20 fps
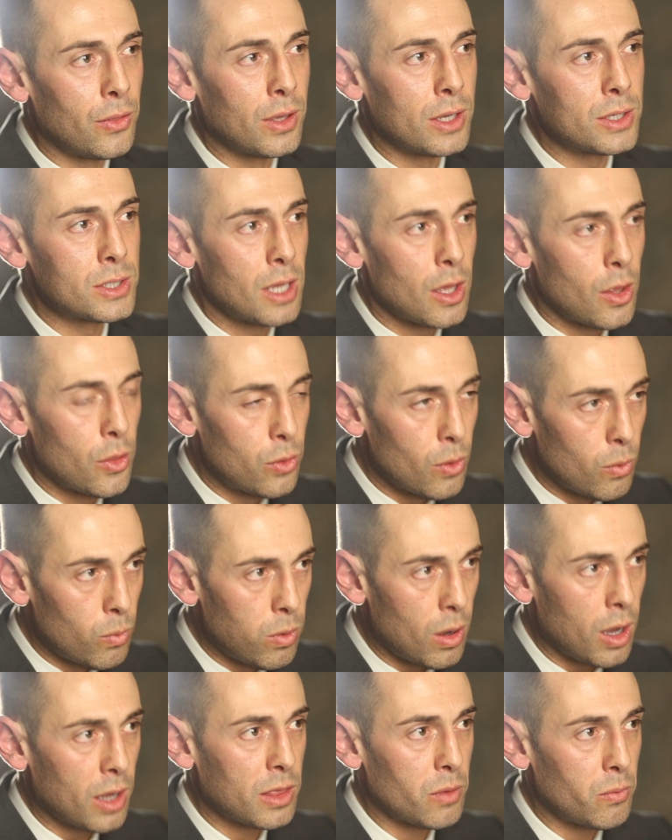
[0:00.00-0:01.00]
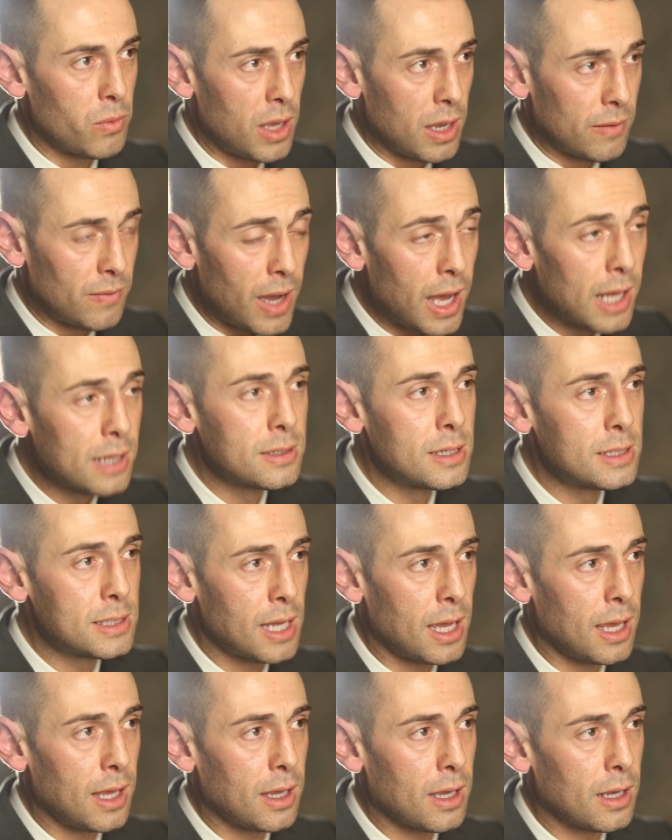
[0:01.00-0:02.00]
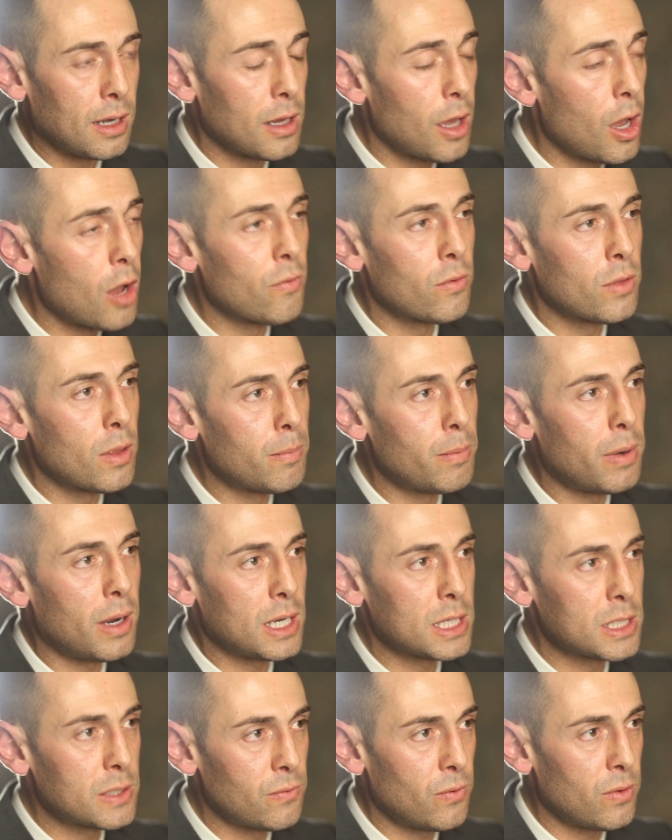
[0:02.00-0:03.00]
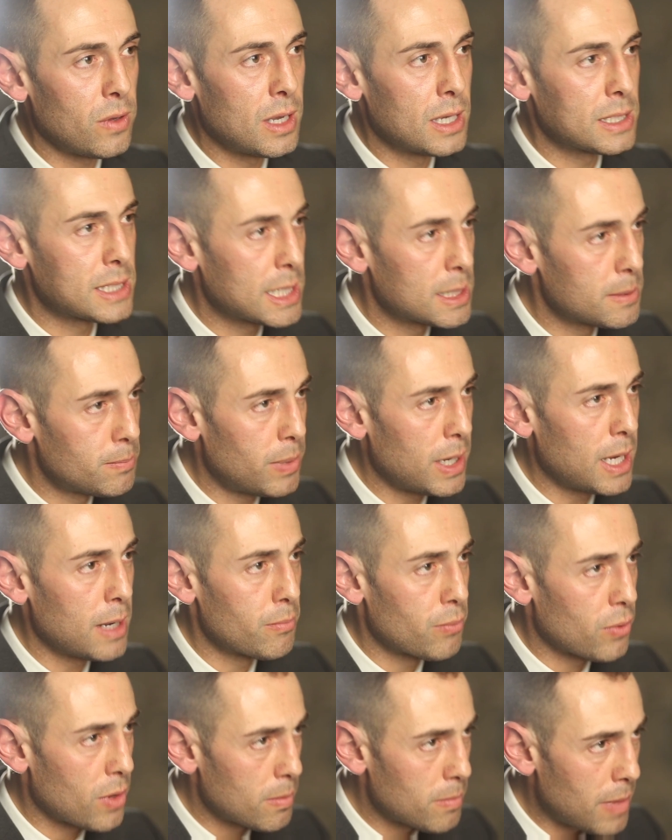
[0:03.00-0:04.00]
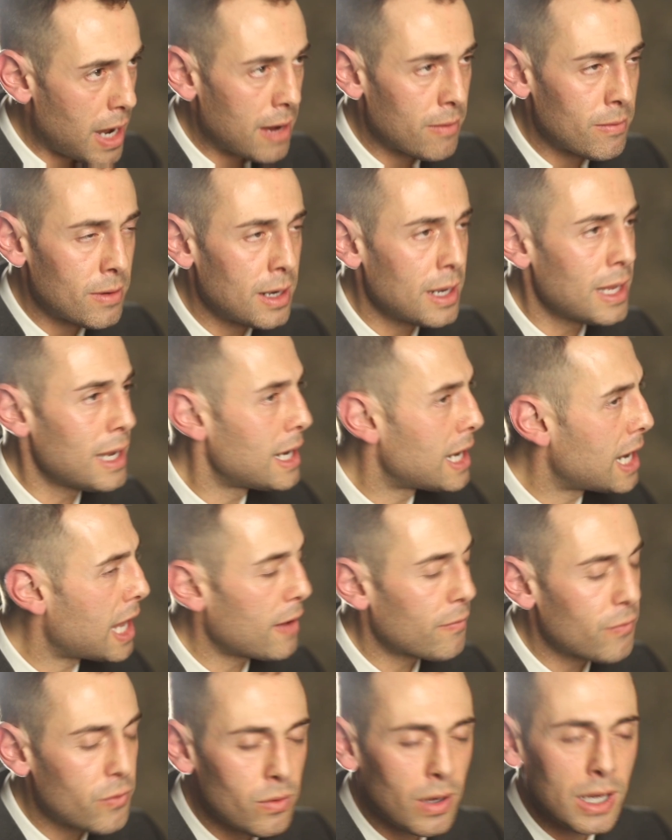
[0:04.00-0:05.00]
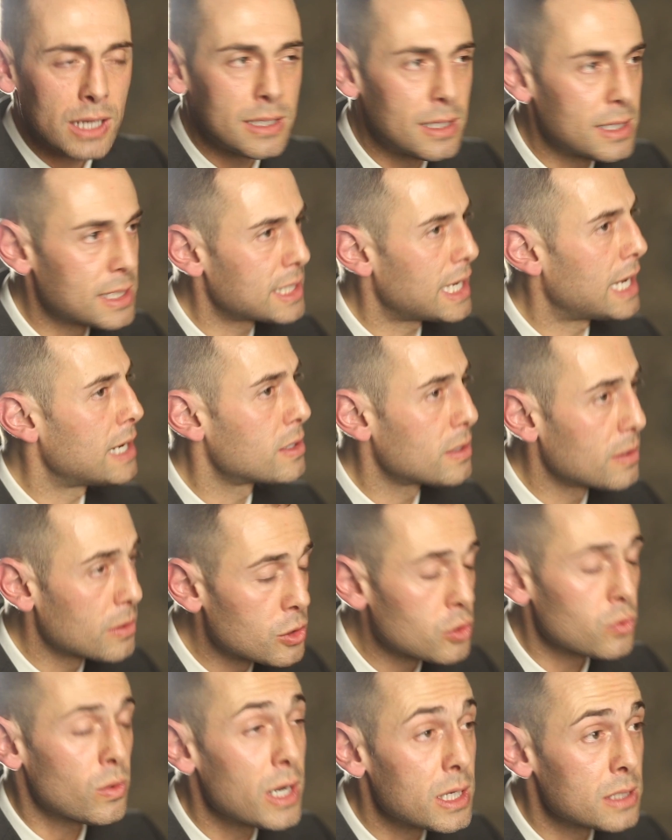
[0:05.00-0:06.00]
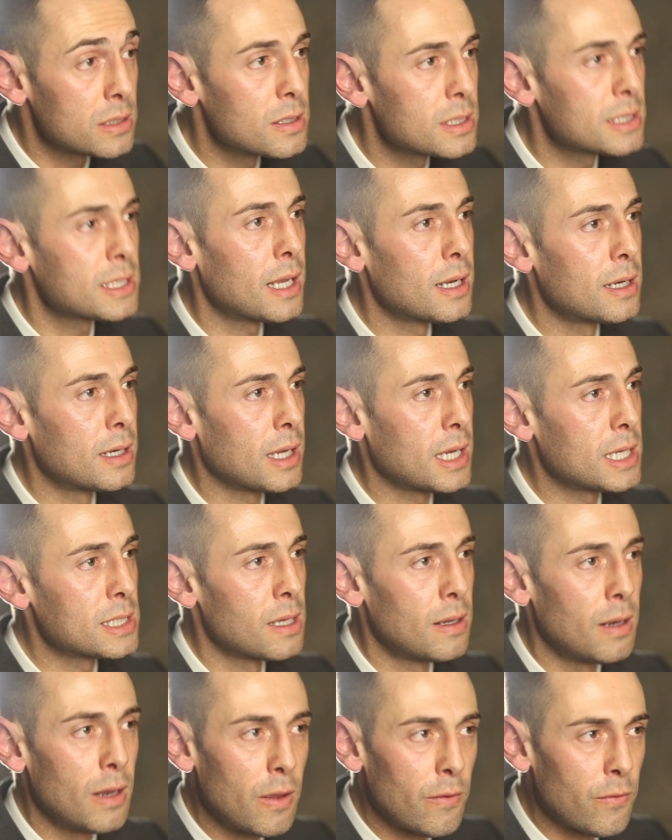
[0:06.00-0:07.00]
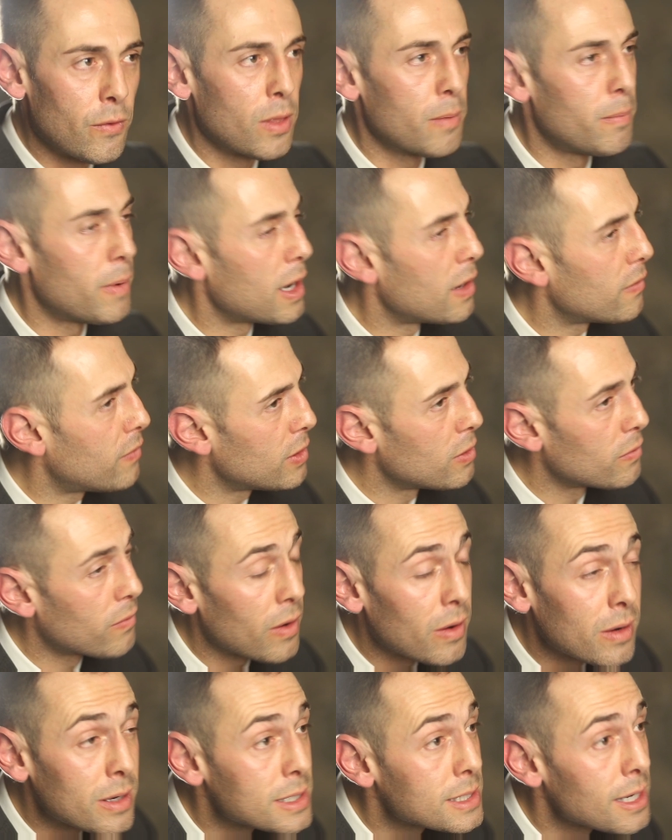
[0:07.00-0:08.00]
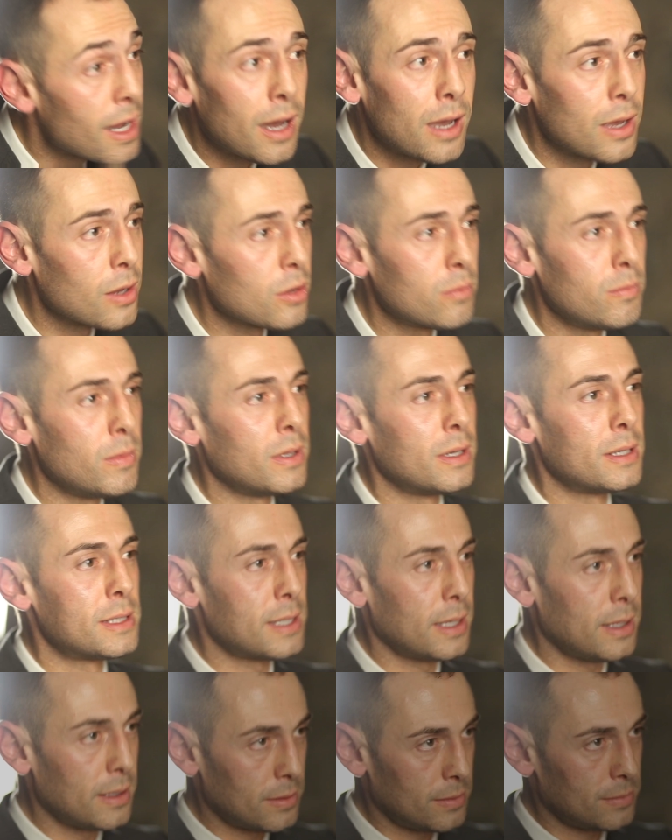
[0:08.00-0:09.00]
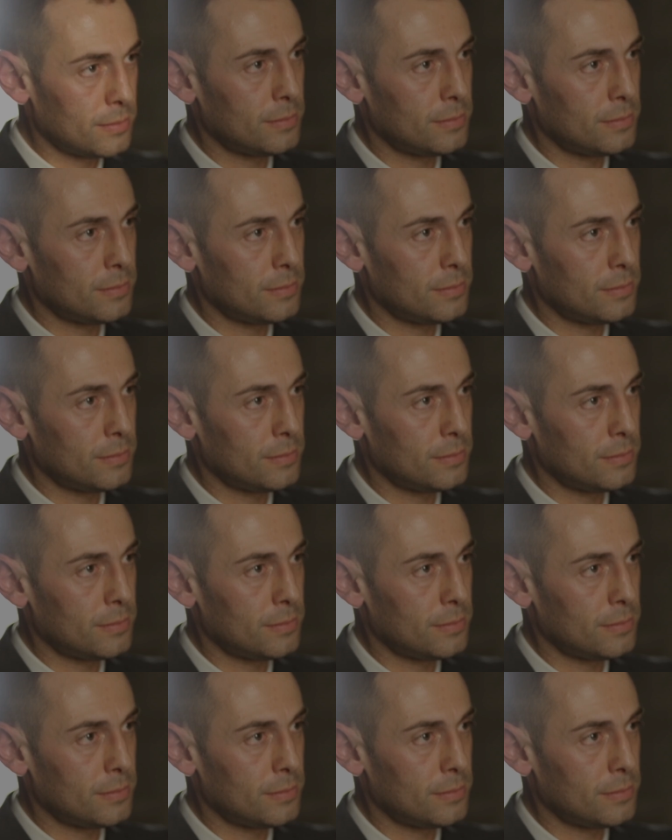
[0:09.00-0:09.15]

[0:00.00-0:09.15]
that the work that we have undertaken over the past 4 years has been primarily left, right and centre, and twice on Sundays for the benefit of our entire community.